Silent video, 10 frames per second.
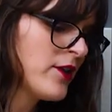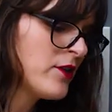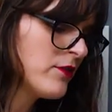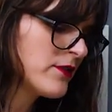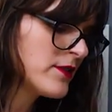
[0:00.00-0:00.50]
do you
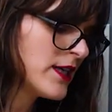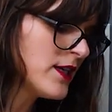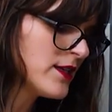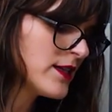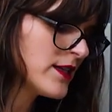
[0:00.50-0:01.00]
know if they're
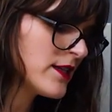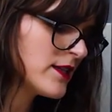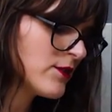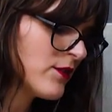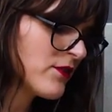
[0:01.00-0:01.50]
done?
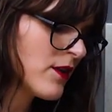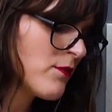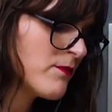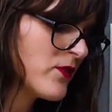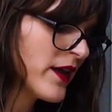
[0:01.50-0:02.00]
What if they're
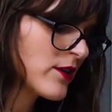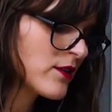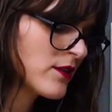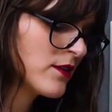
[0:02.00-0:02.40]
all like